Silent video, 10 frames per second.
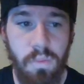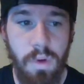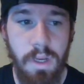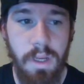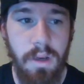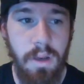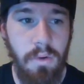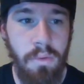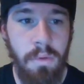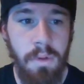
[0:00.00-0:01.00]

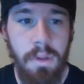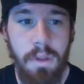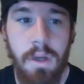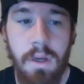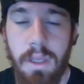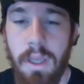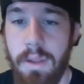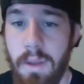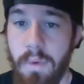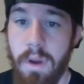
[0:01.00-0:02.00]
1-0.
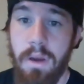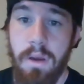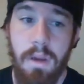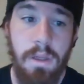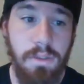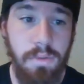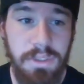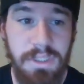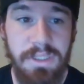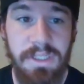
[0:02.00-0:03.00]
They won
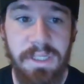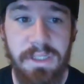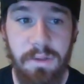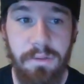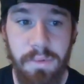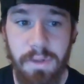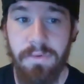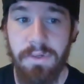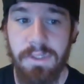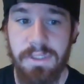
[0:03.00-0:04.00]
26-3
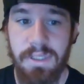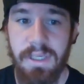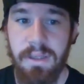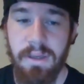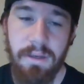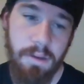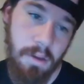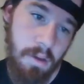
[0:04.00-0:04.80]
versus Elon.